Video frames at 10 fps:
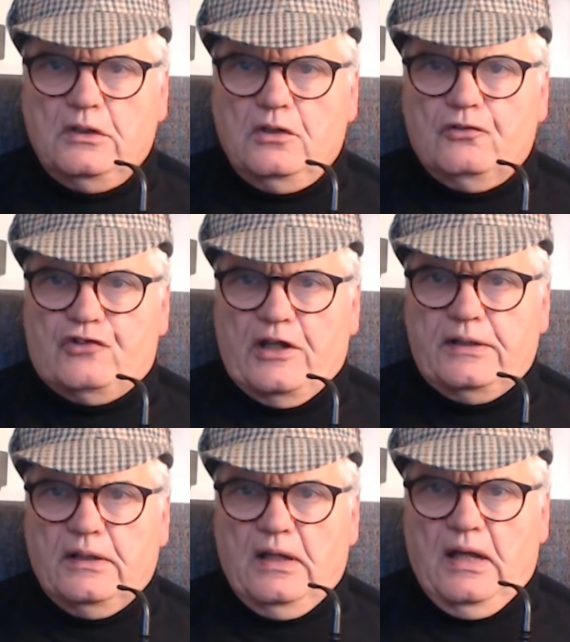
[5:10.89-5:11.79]

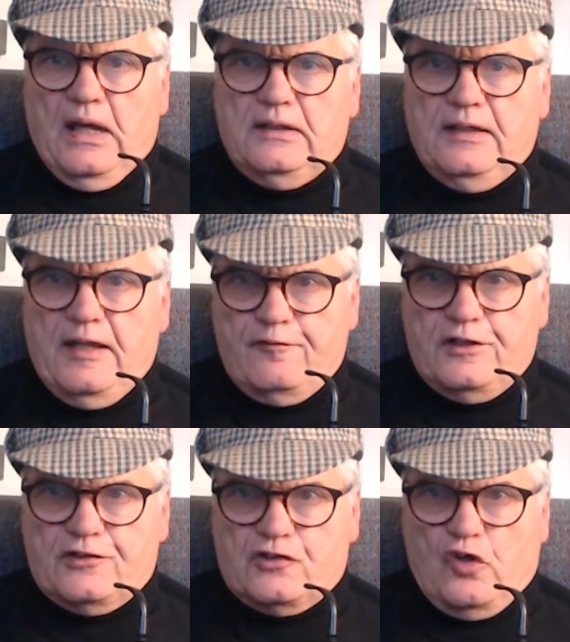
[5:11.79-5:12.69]
Jake had left
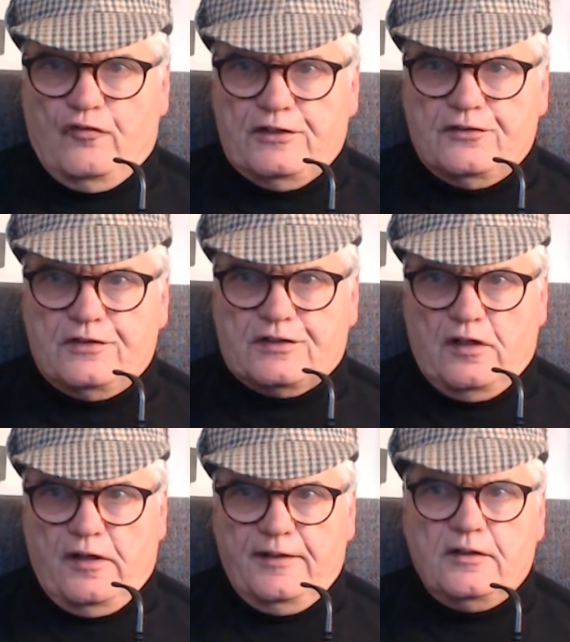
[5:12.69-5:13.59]
his coffee to the
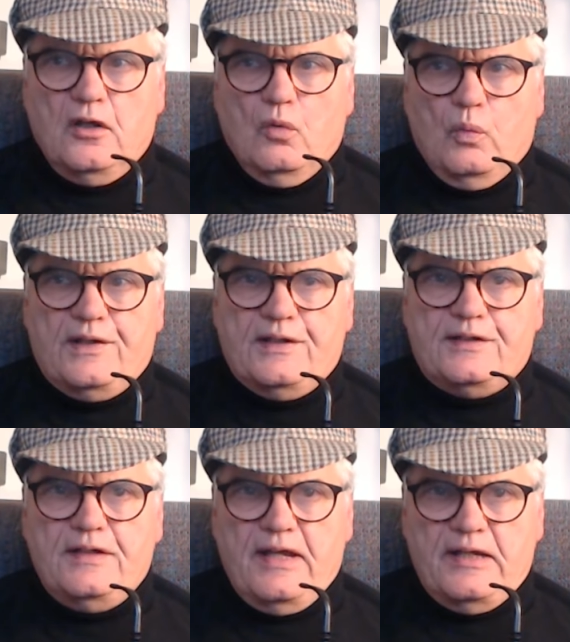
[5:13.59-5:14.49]
side with his
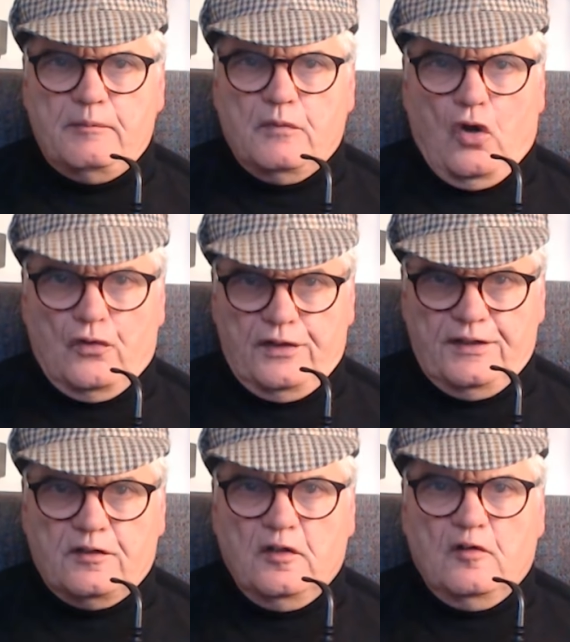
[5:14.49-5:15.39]
name on
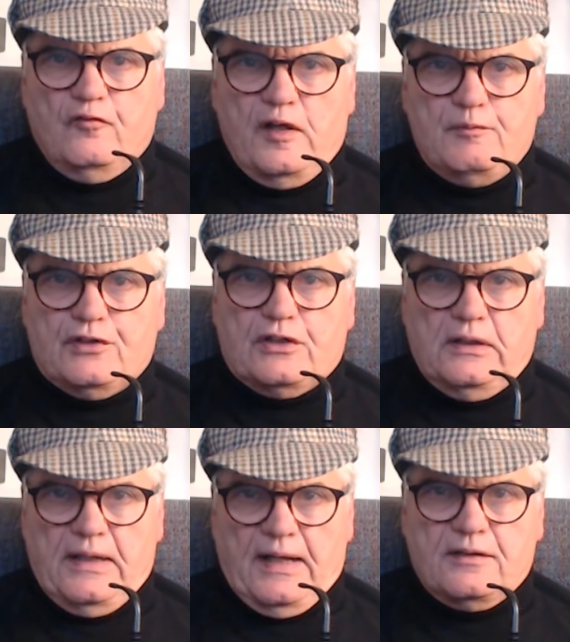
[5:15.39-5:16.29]
it for him to
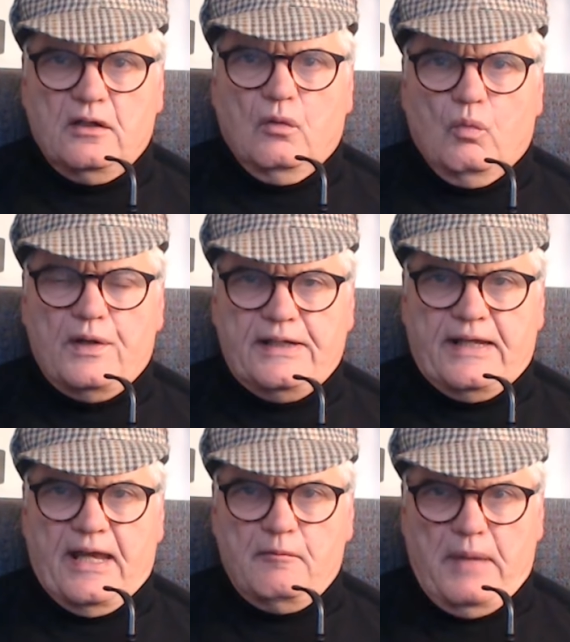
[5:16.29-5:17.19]
collect when he
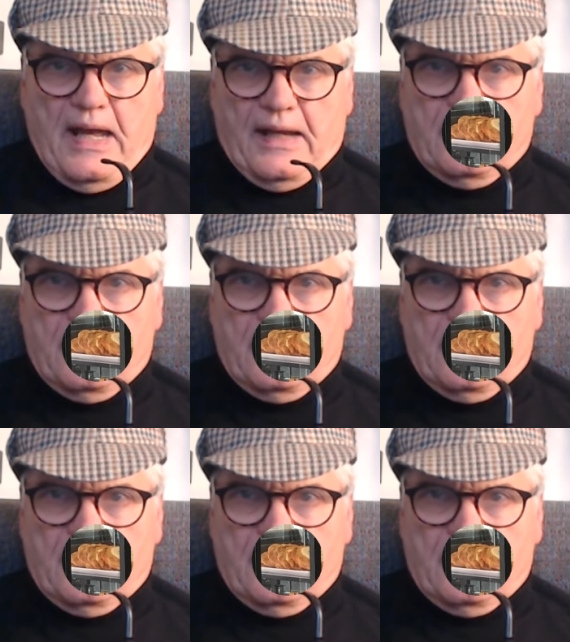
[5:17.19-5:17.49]
came back.